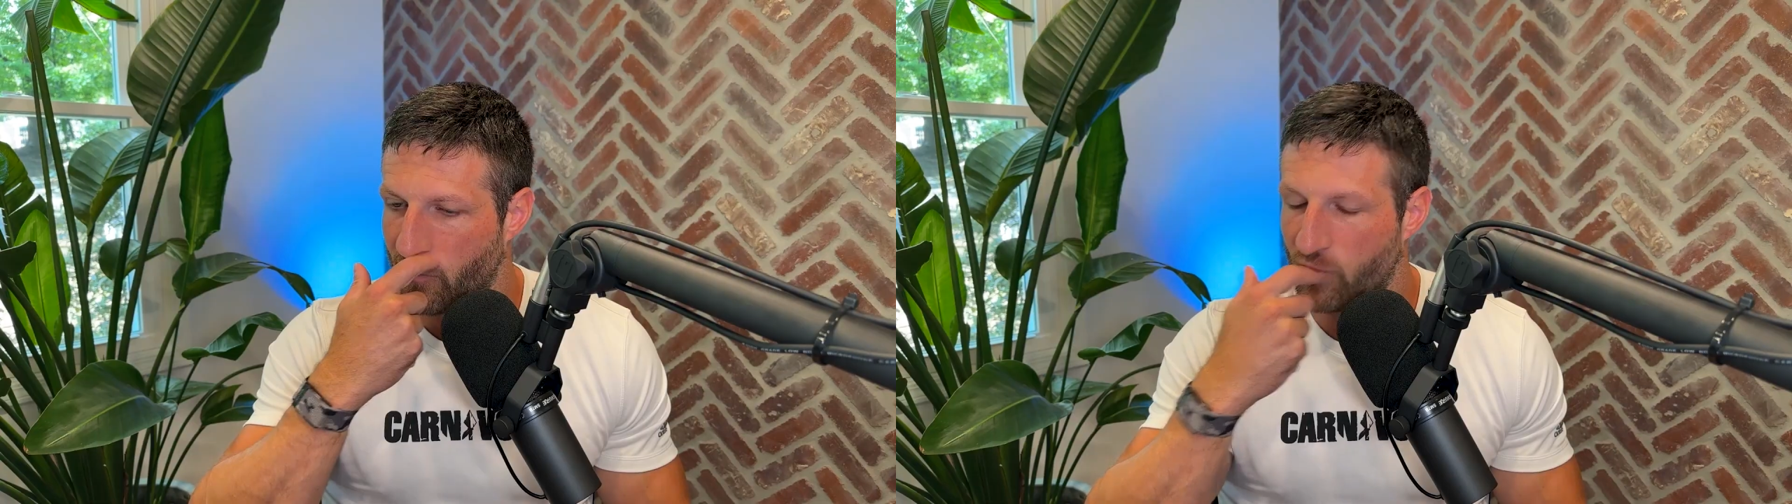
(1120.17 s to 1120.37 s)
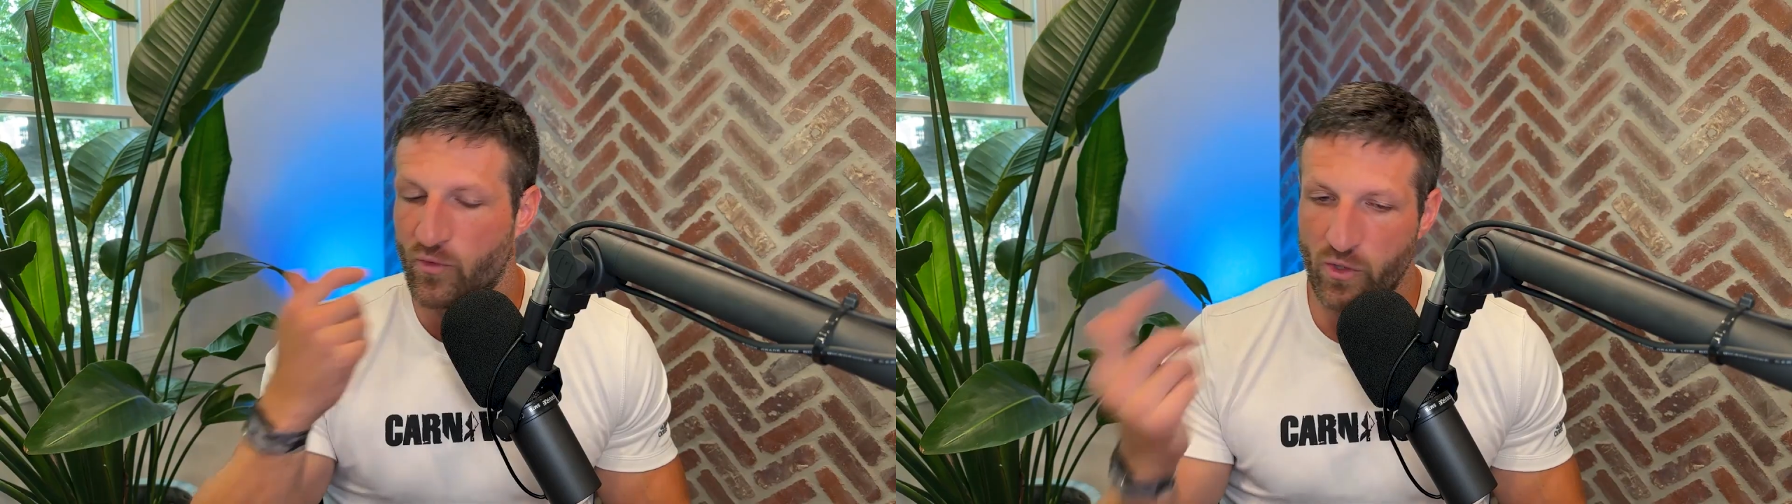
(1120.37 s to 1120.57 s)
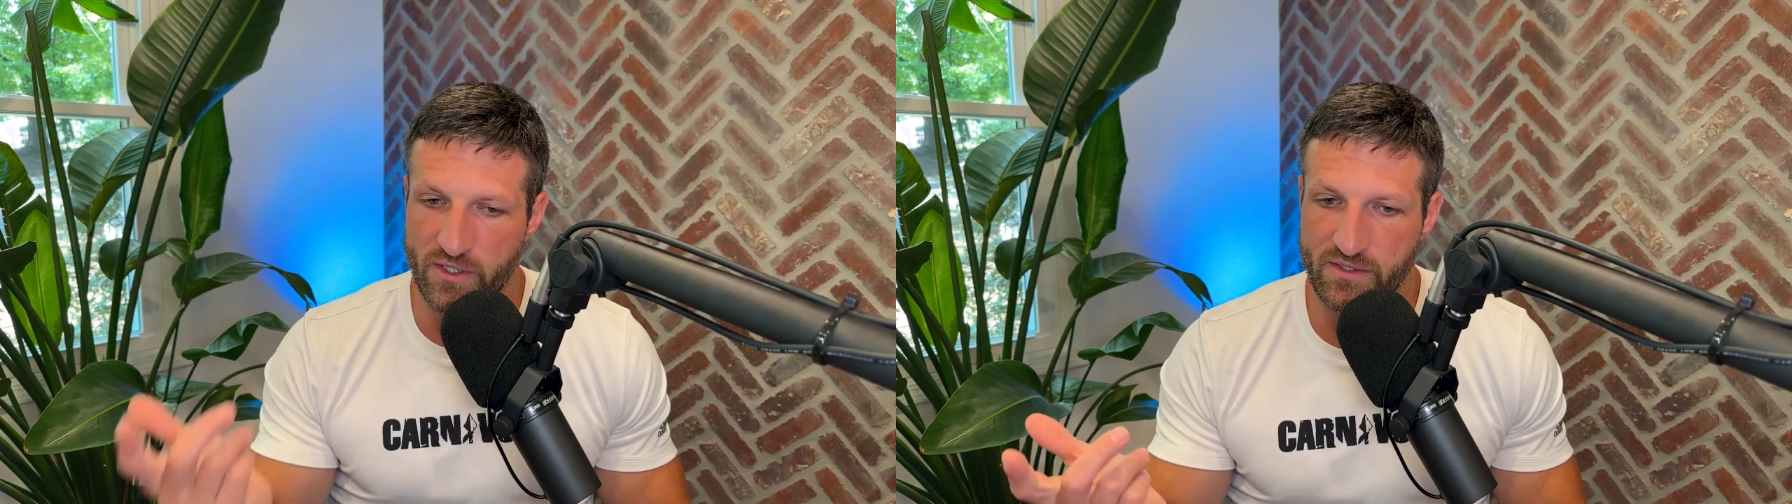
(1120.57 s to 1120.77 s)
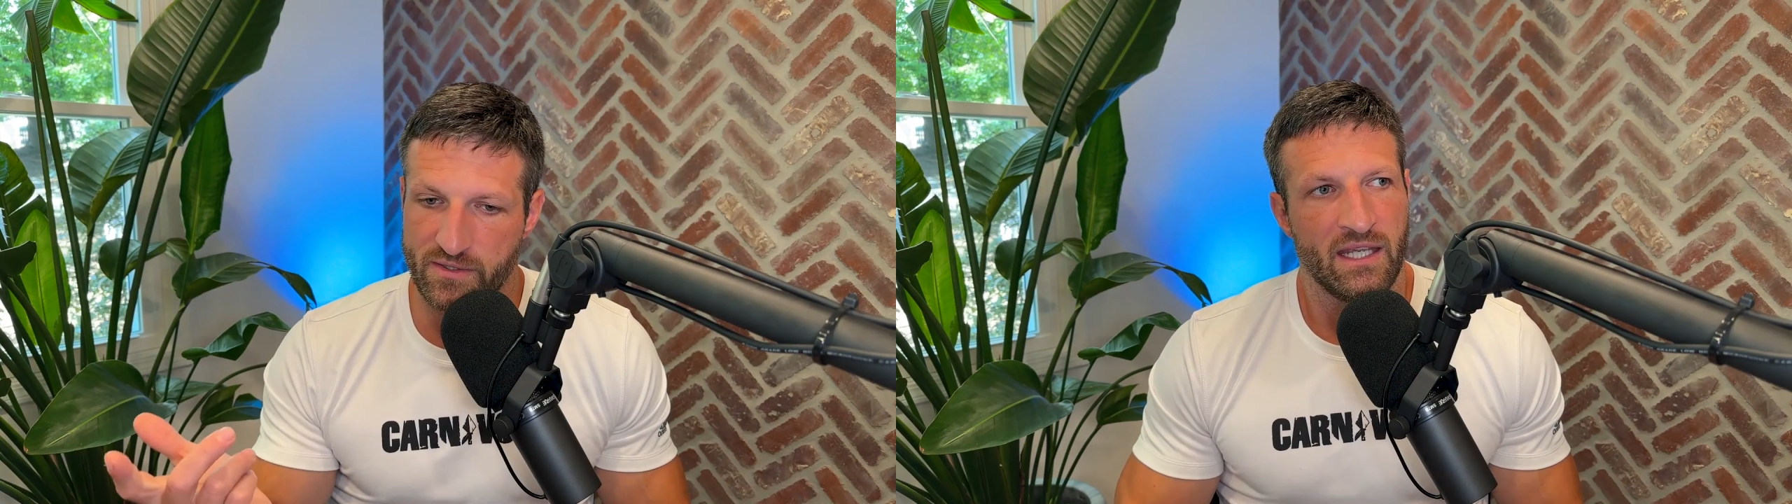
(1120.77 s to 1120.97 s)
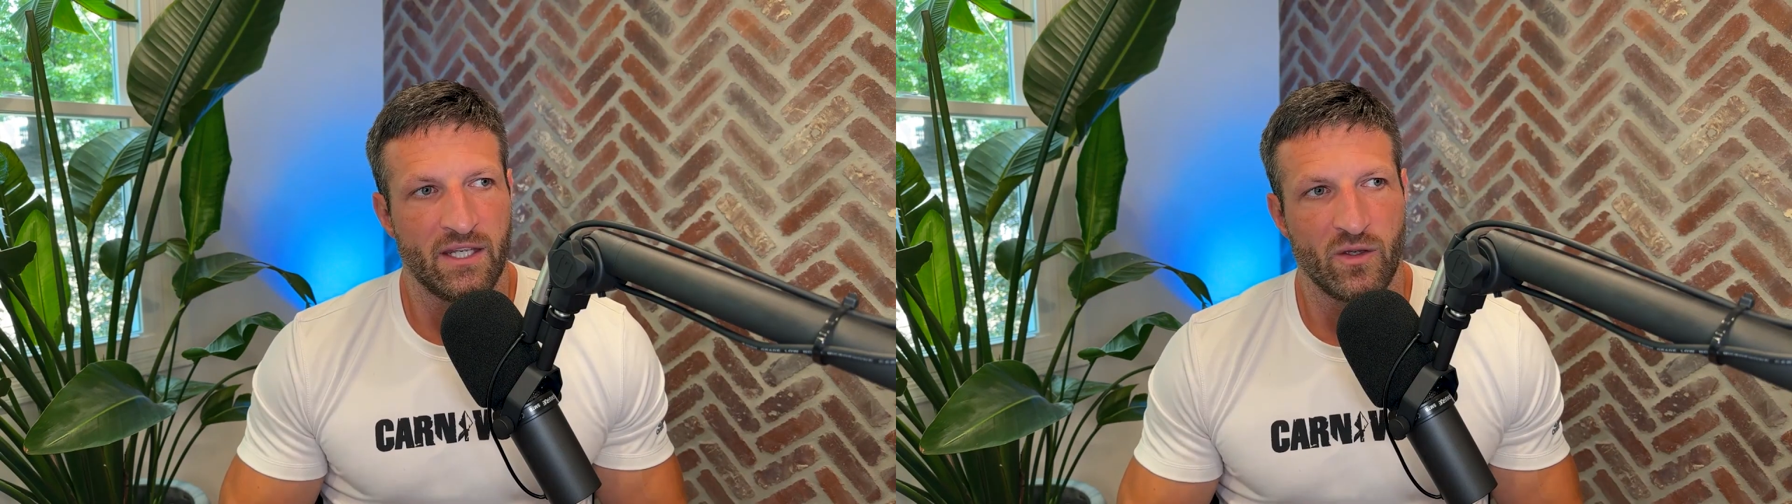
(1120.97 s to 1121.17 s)
Of course,
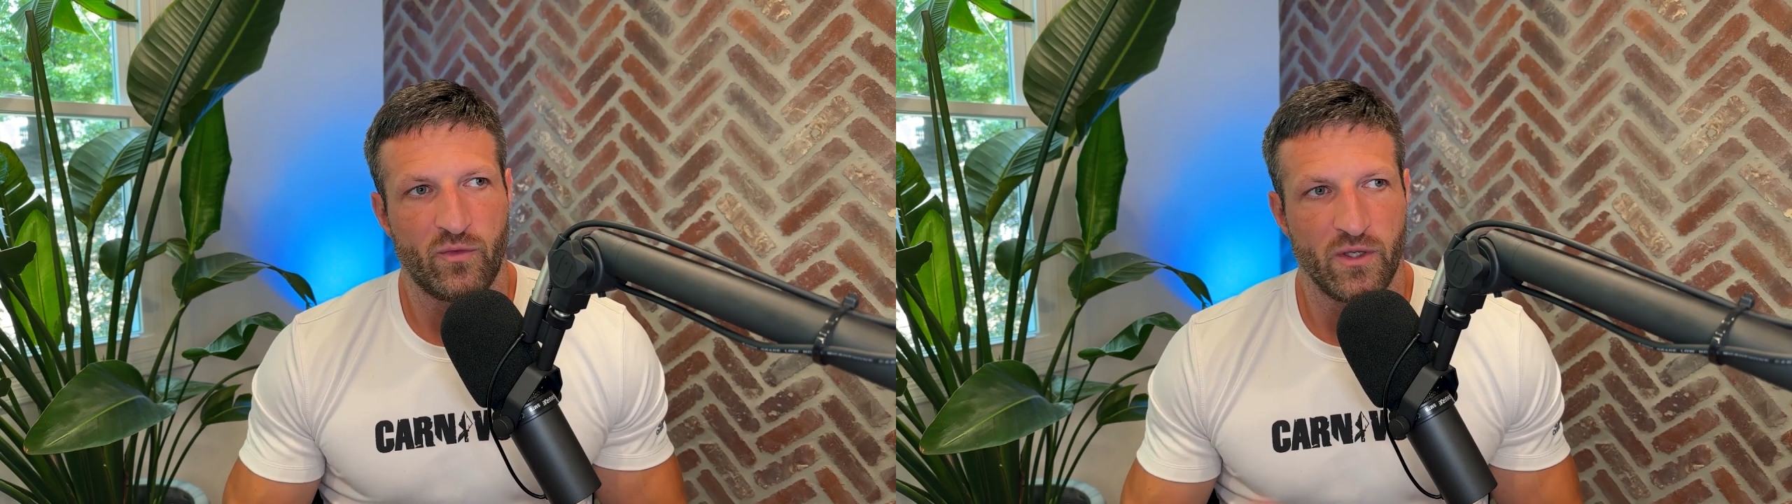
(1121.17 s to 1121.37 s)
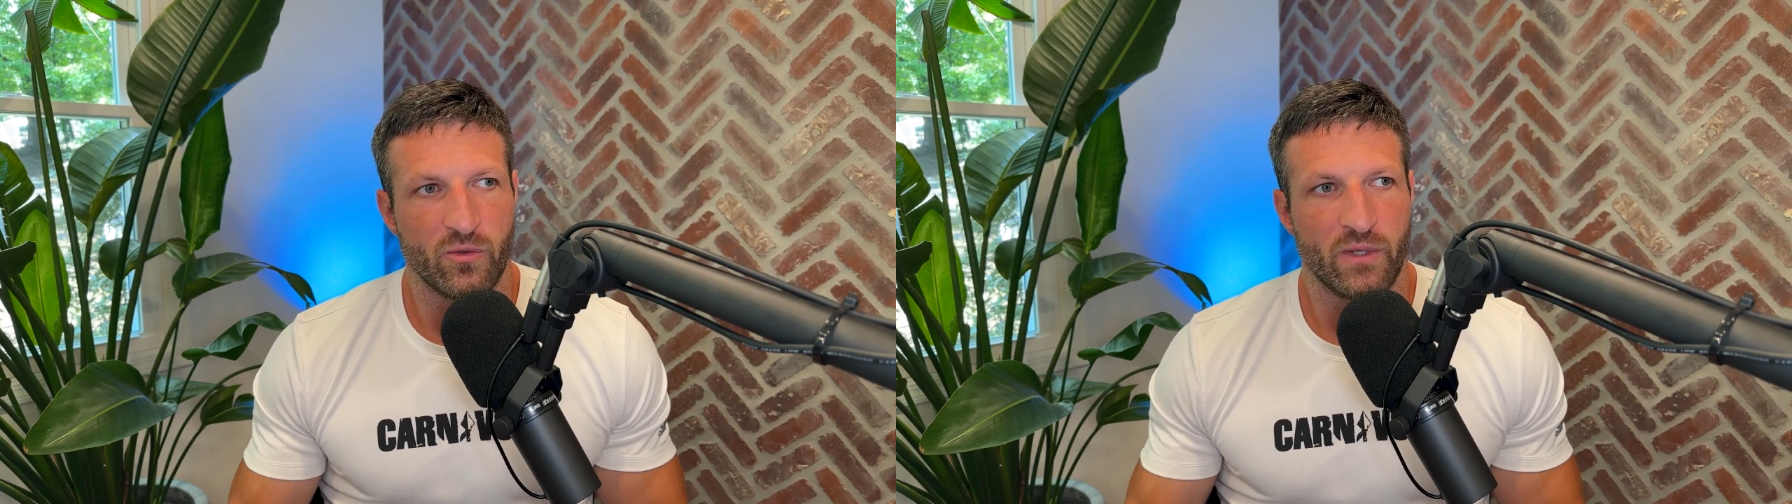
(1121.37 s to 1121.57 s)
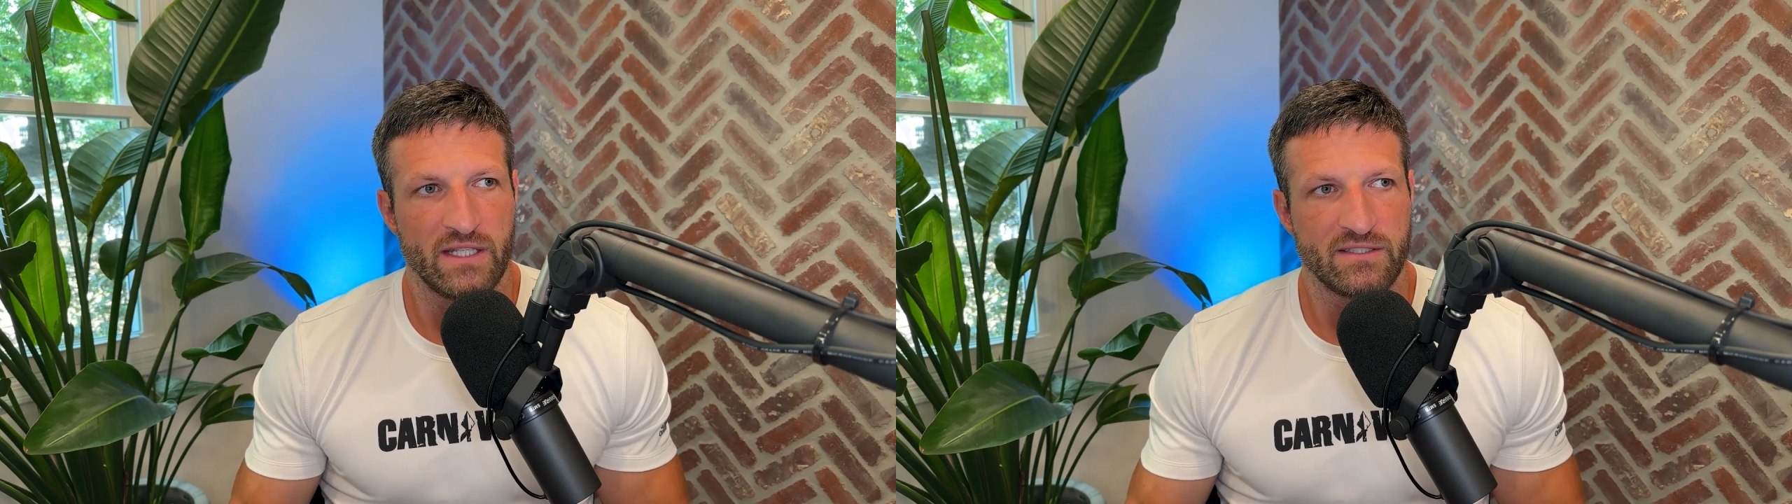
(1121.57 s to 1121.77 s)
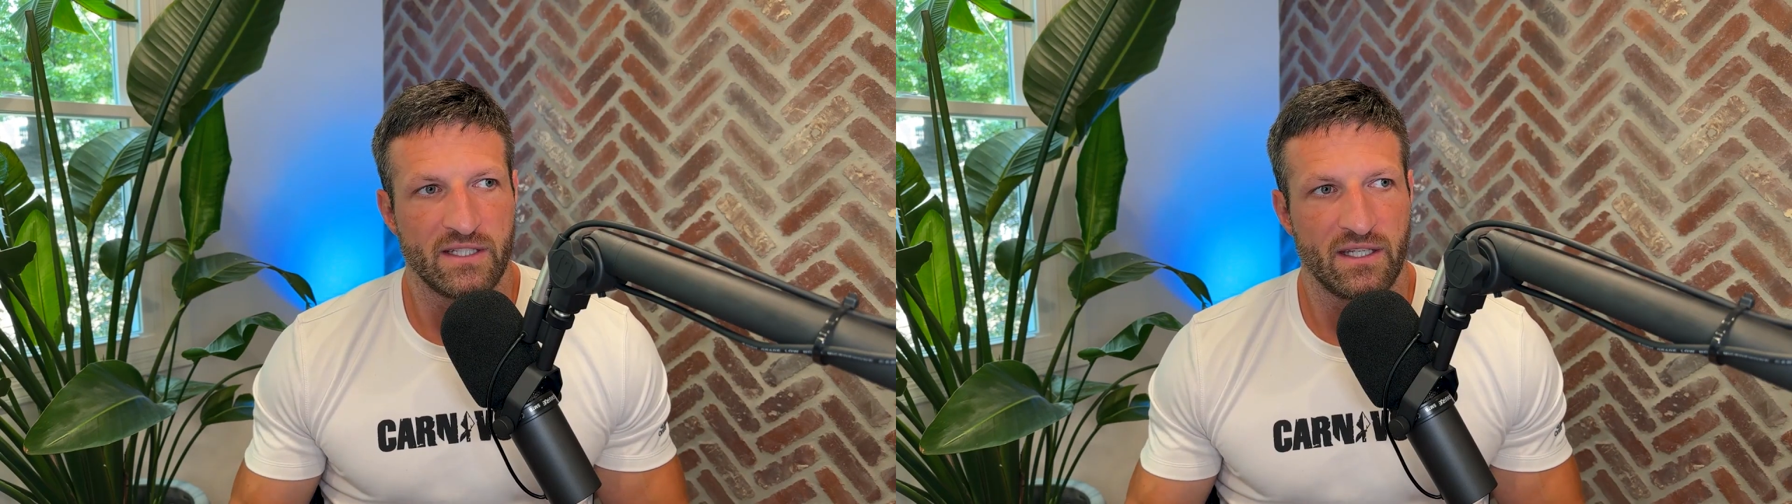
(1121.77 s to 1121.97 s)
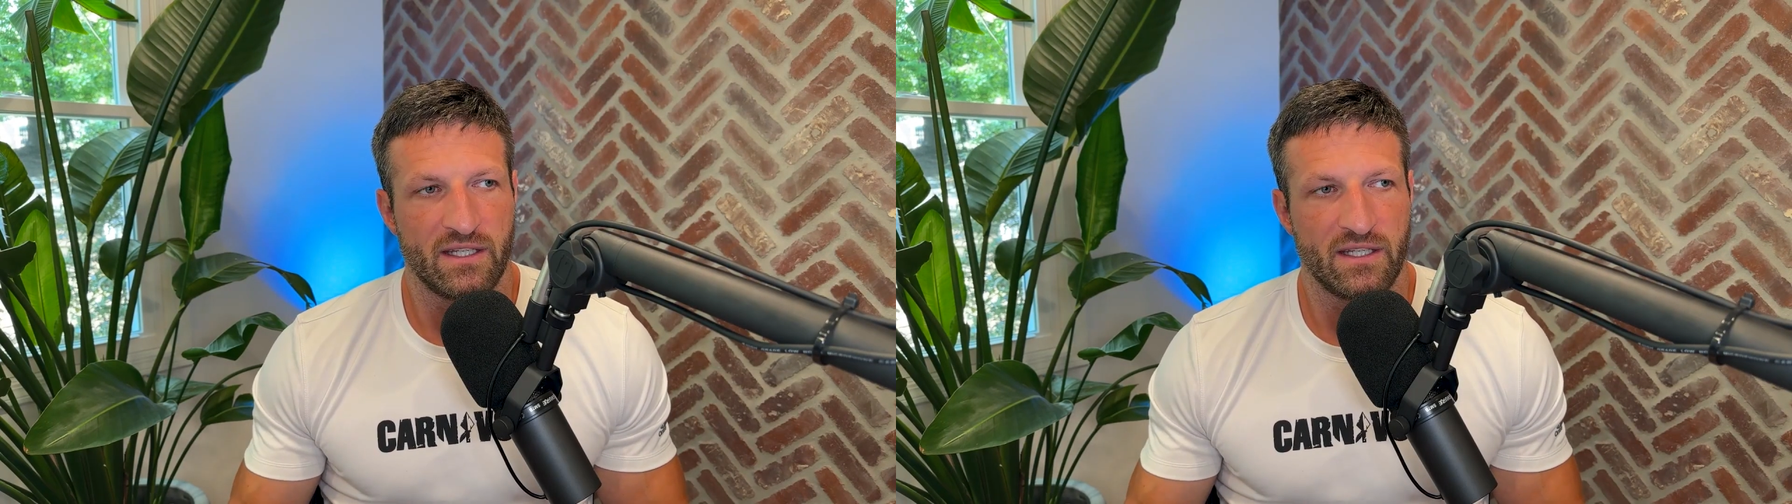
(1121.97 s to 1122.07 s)
if you're raising,